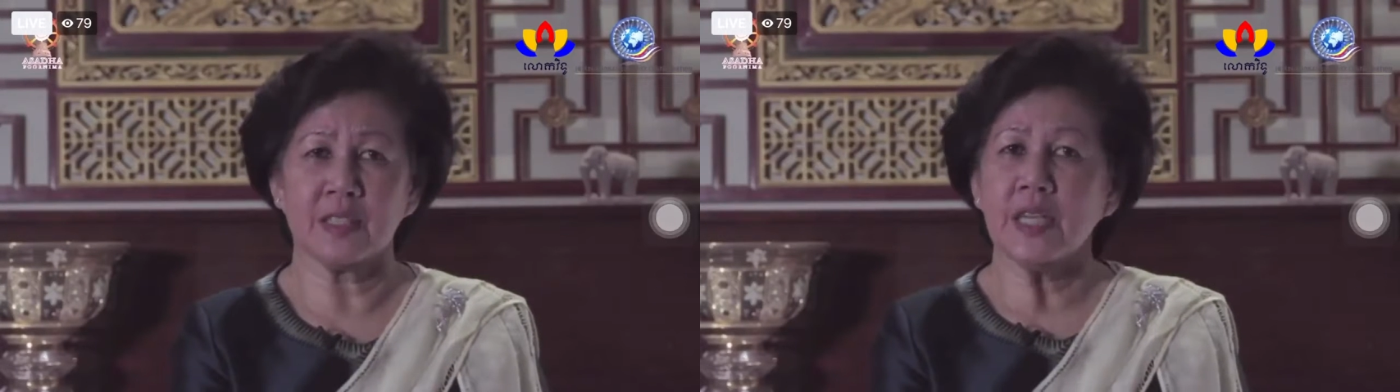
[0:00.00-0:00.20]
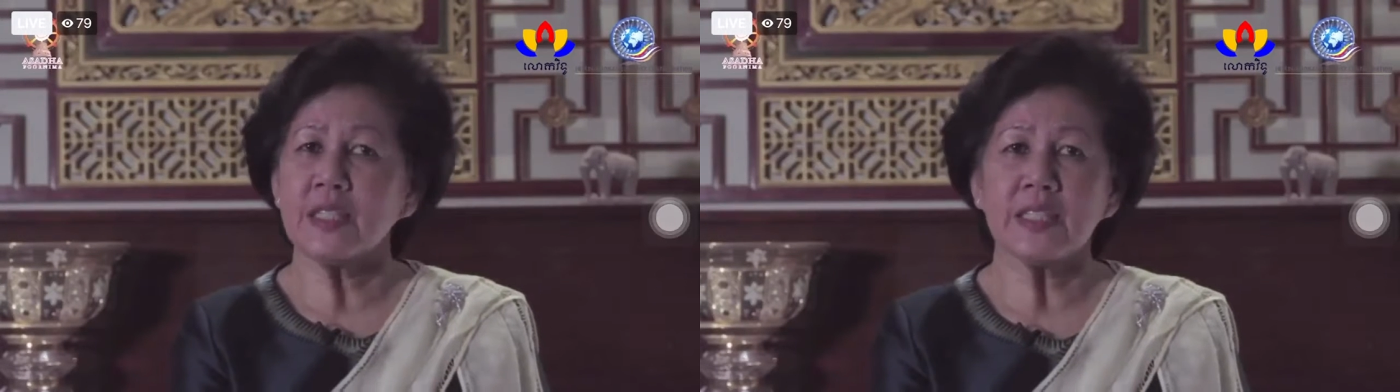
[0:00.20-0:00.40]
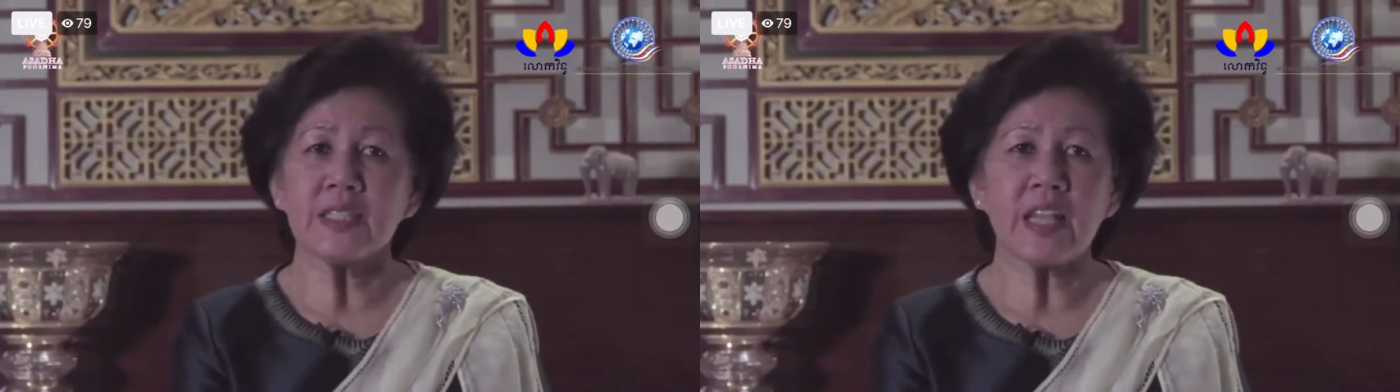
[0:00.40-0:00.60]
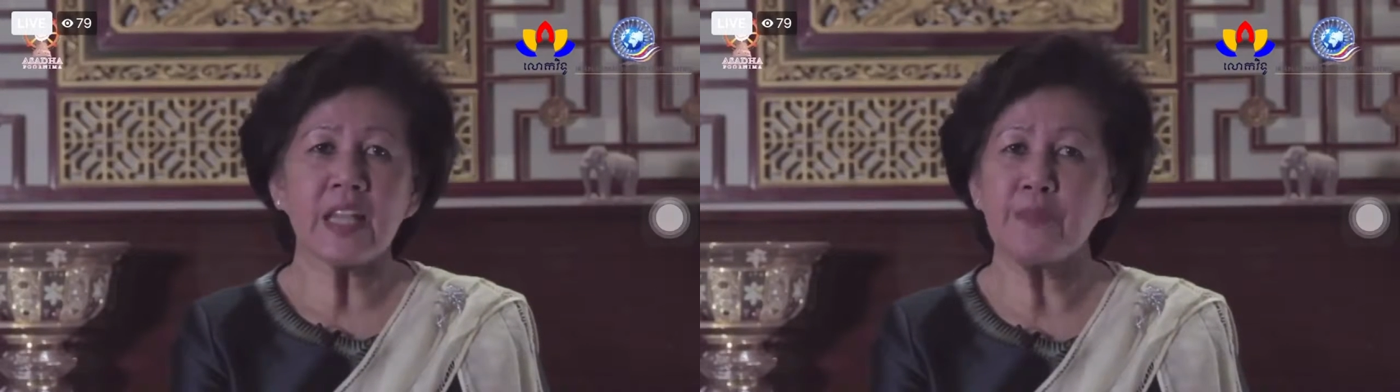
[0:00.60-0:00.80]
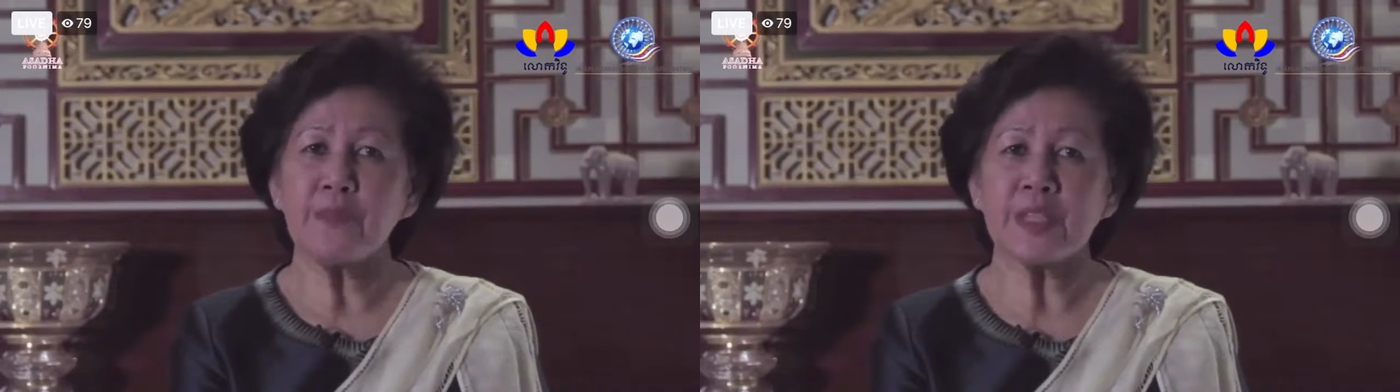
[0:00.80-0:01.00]
These have
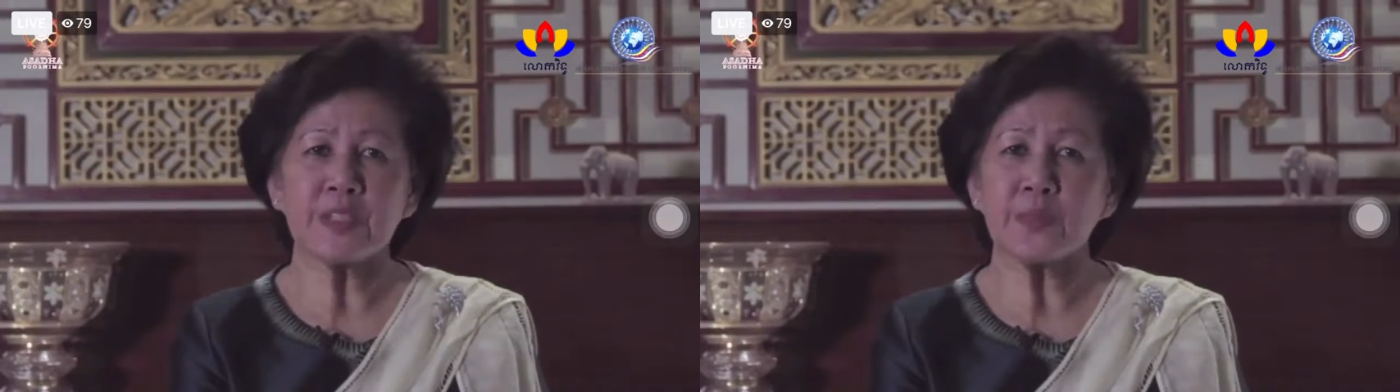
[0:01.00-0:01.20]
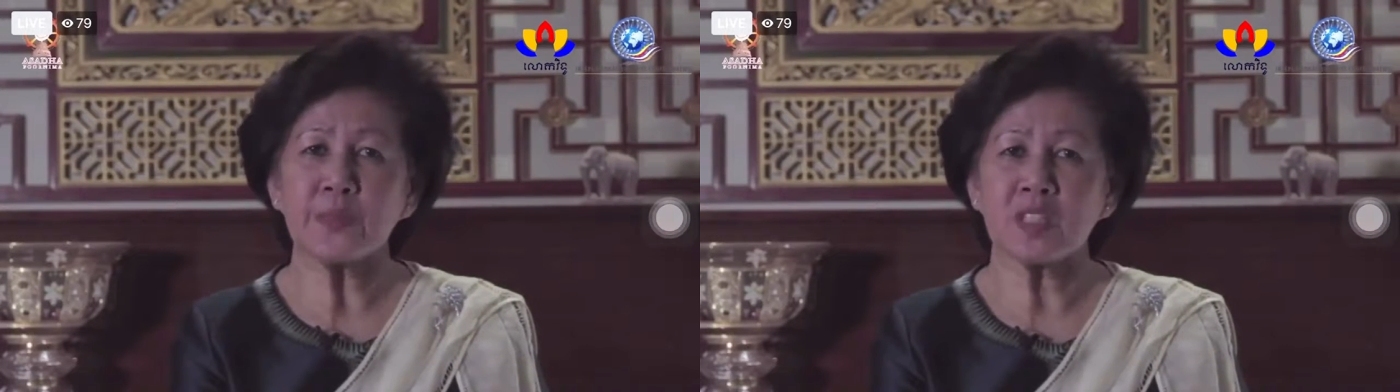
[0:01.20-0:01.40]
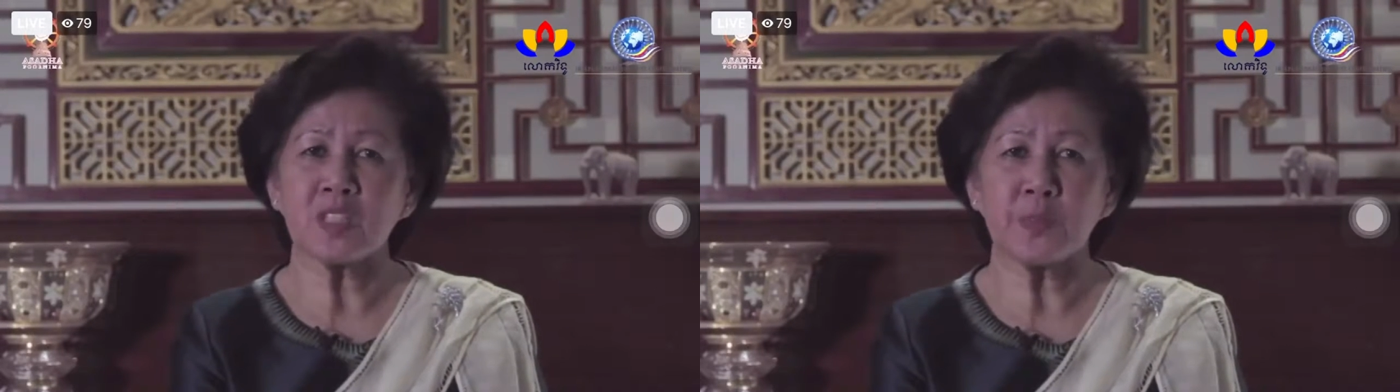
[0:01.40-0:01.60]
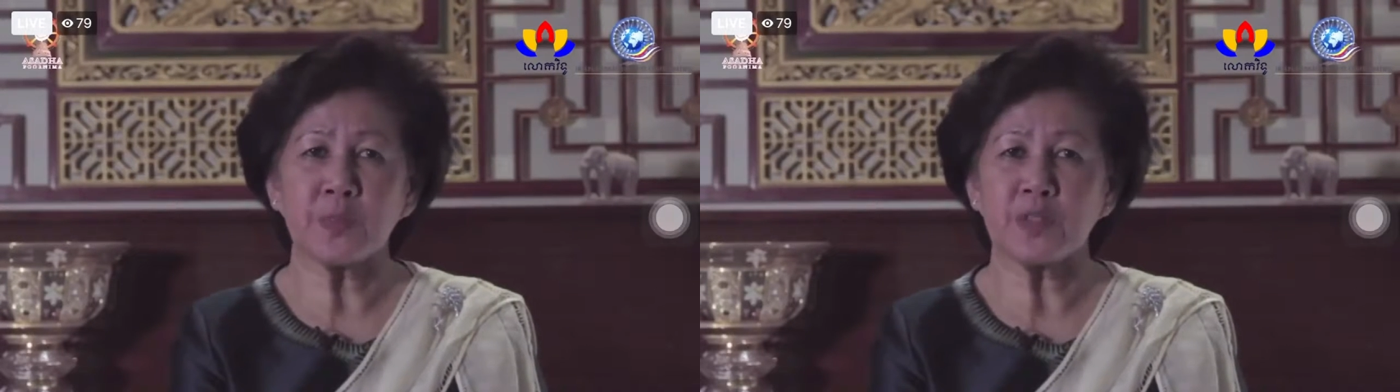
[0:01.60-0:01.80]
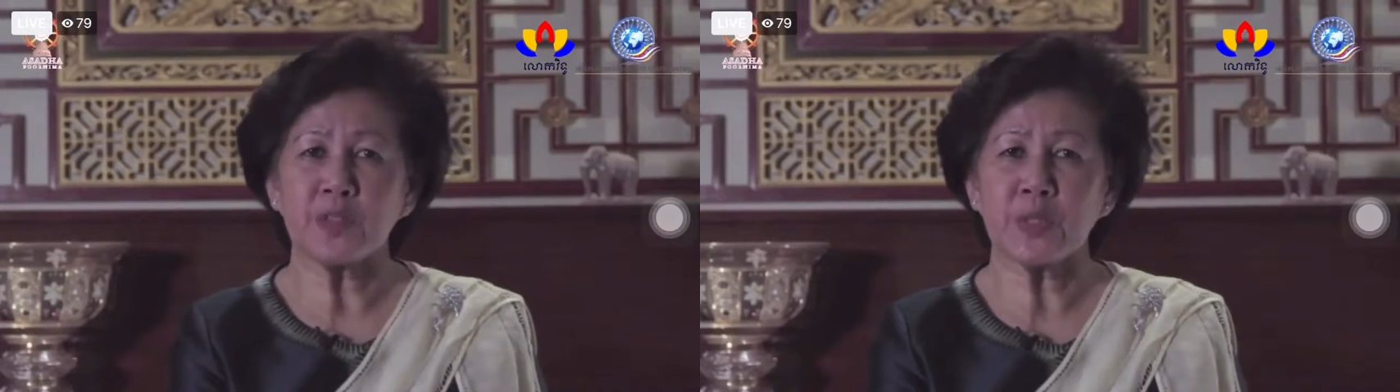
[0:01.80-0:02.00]
been responsible
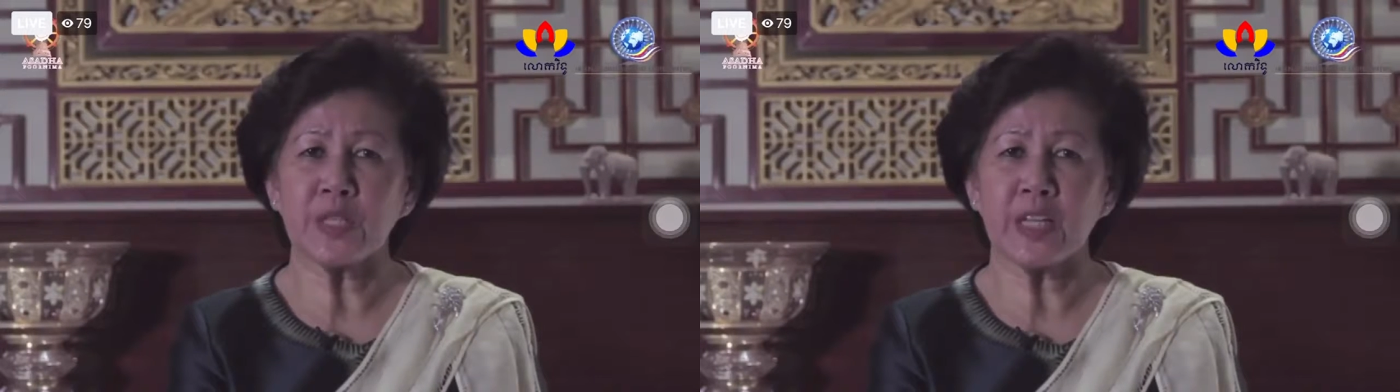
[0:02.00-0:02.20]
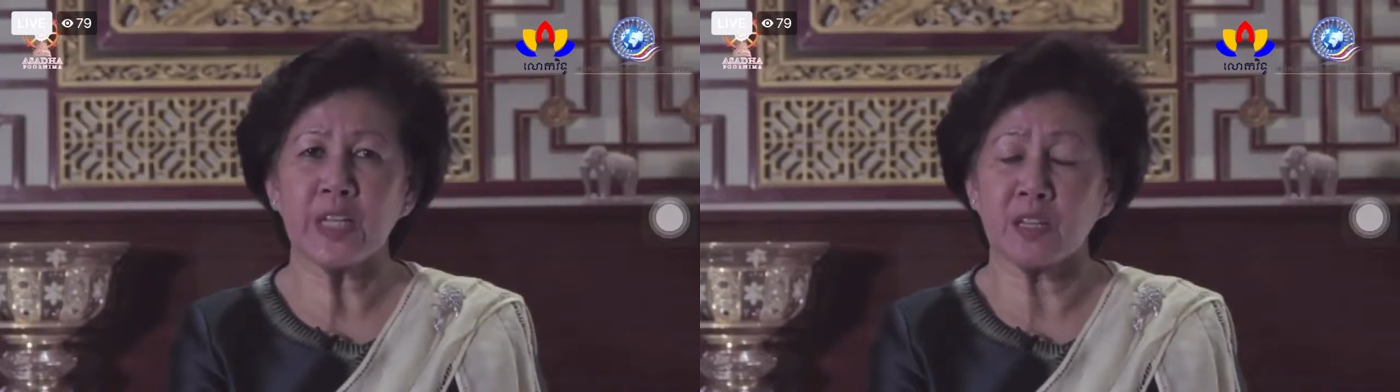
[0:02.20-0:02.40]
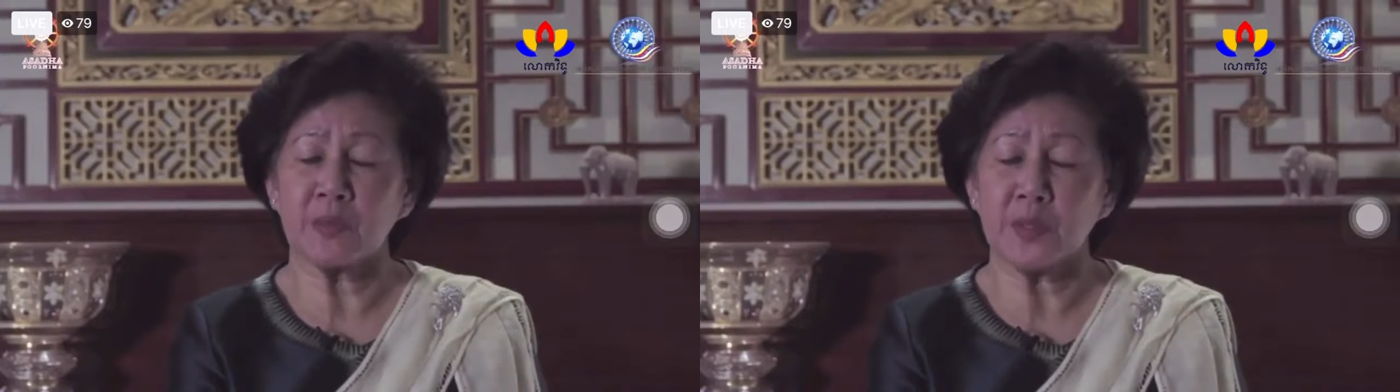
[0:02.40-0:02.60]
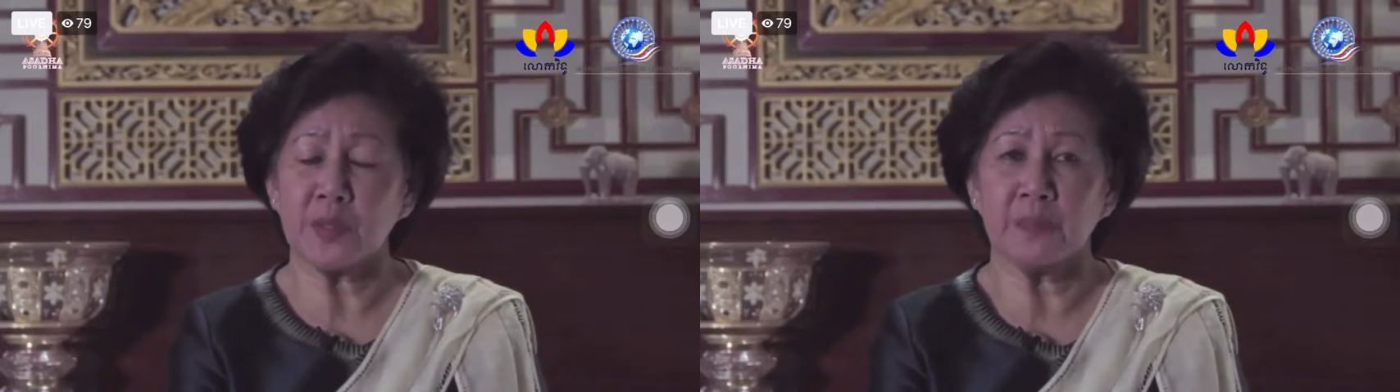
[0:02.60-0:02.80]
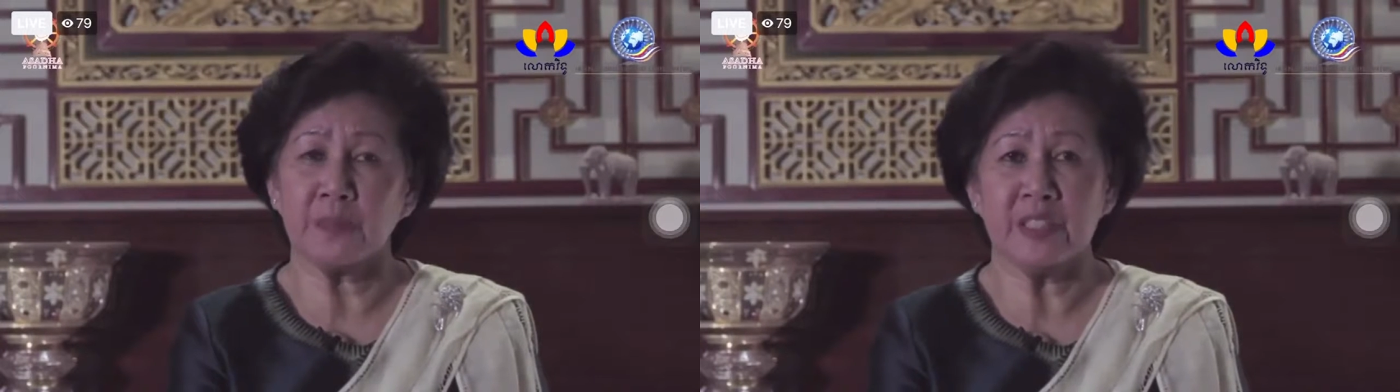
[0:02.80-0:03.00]
for today's global
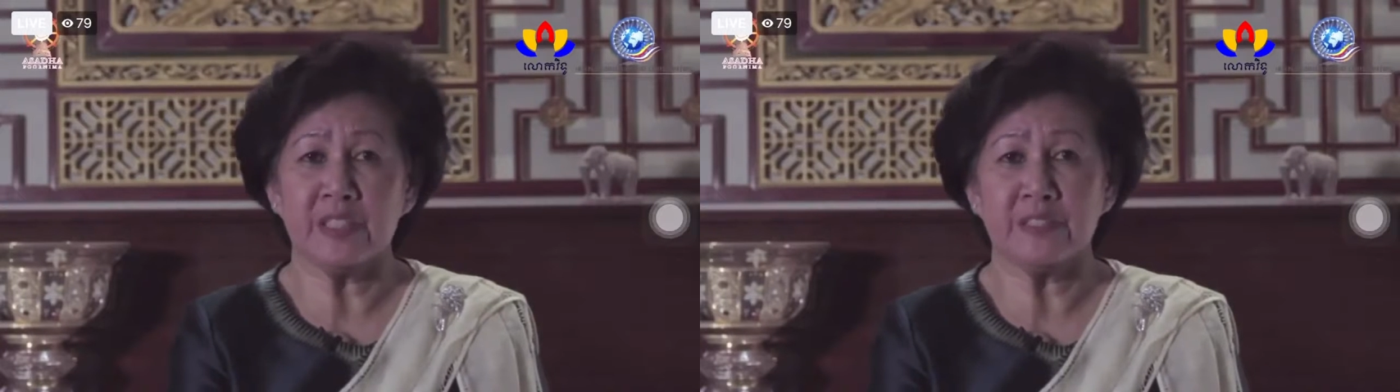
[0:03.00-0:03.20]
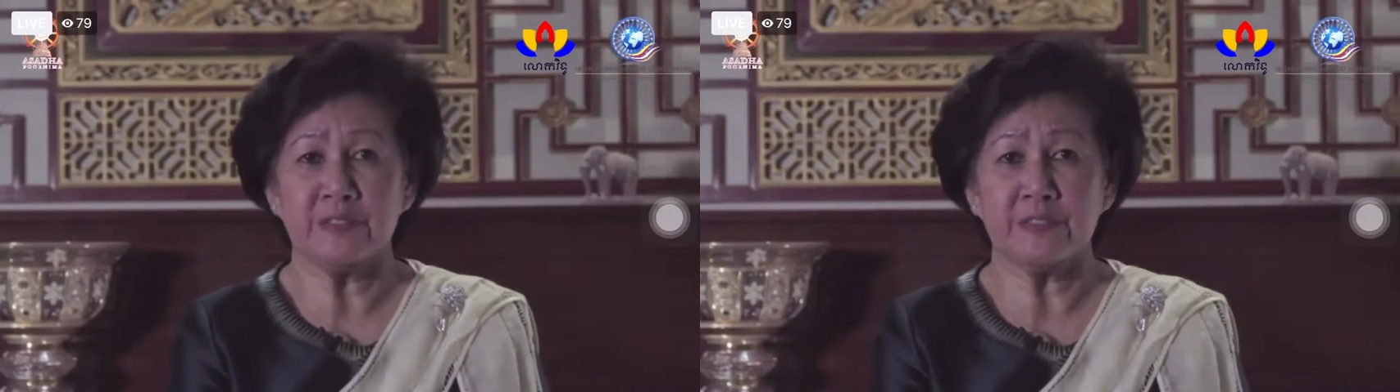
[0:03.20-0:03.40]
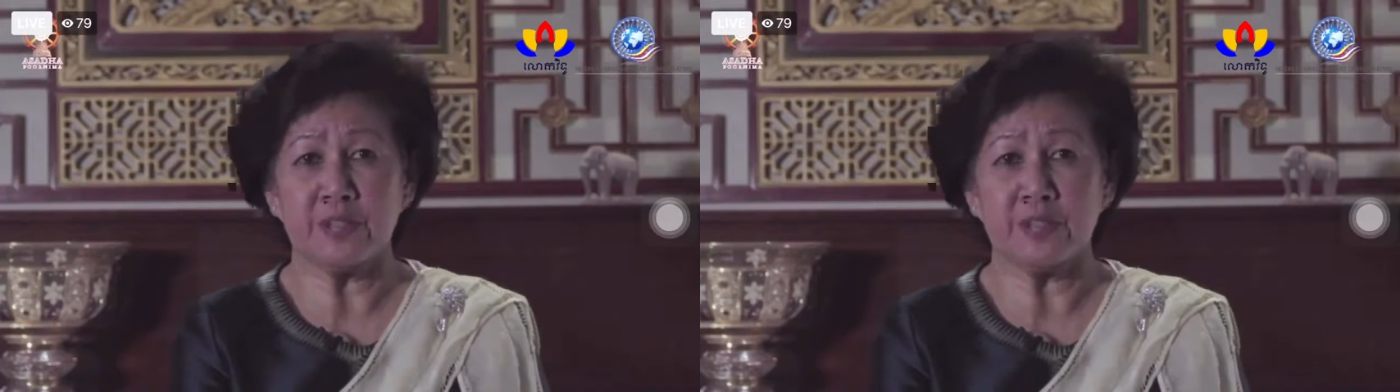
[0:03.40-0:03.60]
upheaval.